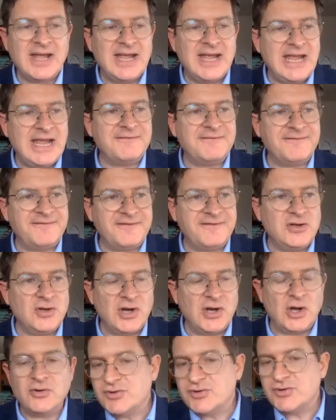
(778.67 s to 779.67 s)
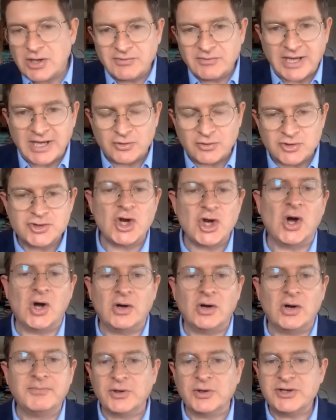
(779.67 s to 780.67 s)
If you don't like your
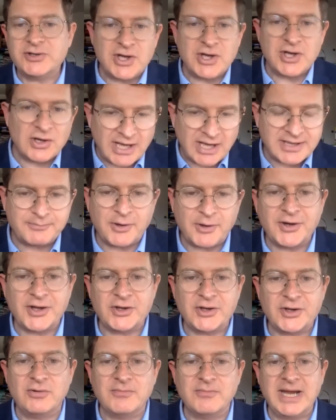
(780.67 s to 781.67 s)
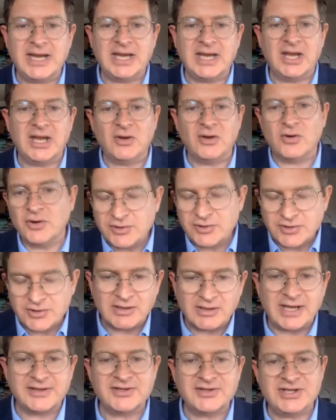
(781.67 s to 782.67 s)
job, or you don't like the product you're making, or you
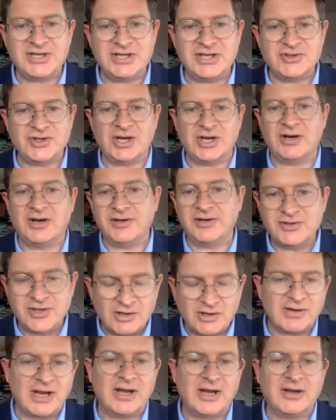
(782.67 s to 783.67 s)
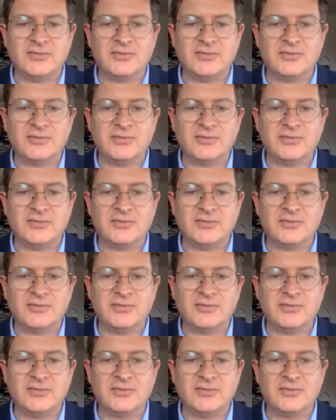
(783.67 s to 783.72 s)
don't like the teacher and you don't like